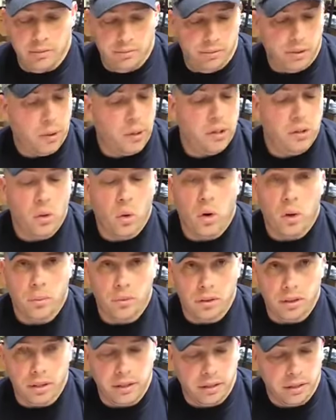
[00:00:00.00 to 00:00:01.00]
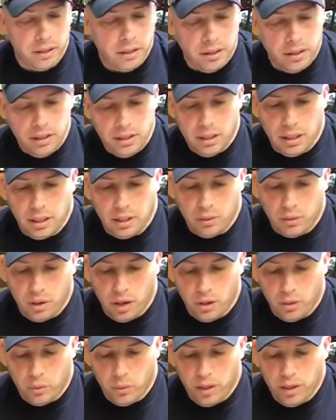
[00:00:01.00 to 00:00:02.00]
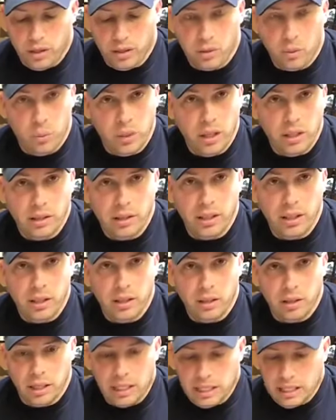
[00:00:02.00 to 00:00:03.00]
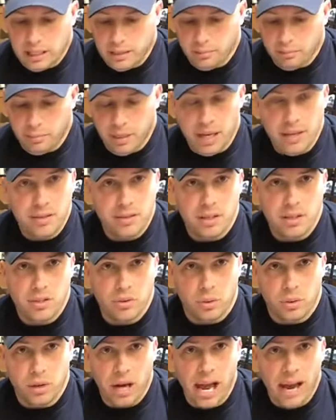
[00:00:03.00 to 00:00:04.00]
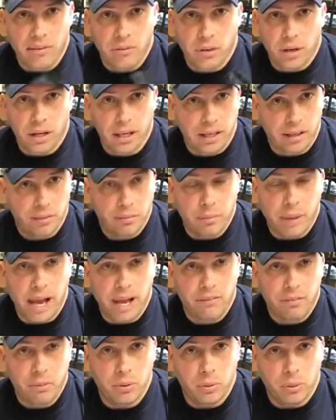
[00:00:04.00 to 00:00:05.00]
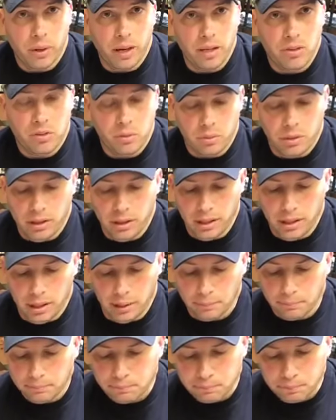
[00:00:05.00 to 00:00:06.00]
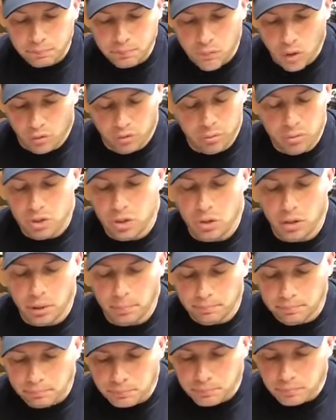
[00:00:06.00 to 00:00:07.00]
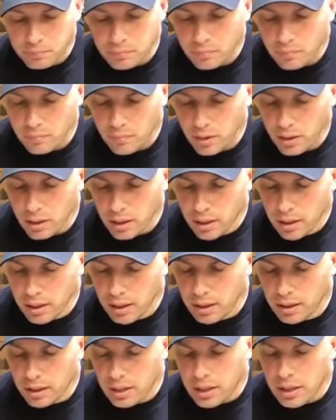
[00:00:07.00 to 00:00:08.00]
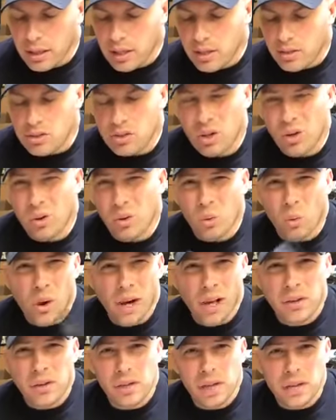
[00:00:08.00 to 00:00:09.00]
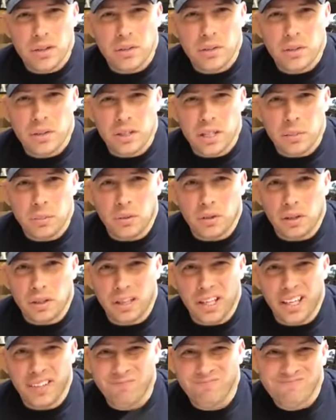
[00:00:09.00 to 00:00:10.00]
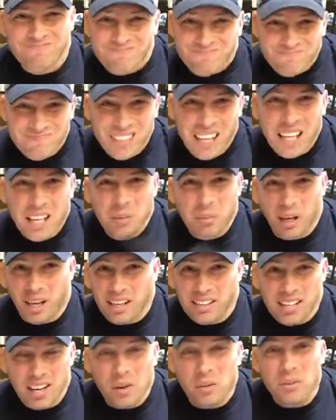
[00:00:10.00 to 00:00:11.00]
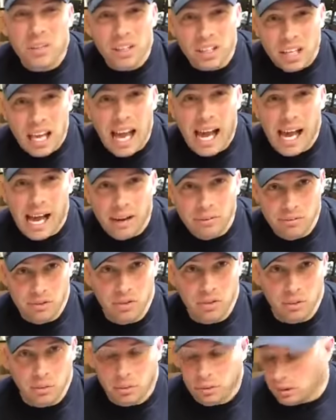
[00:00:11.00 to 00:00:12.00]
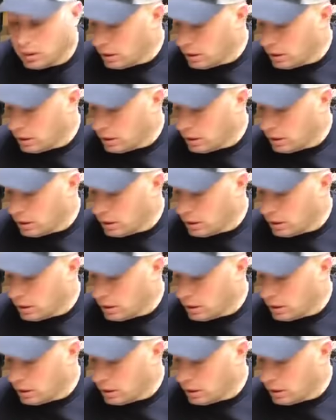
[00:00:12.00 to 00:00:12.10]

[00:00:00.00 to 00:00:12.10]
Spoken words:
very normally on a regular weekly basis, or after I get back from the range from cleaning or from shooting. So why don't I do a deeper clean? Because I don't think you have to.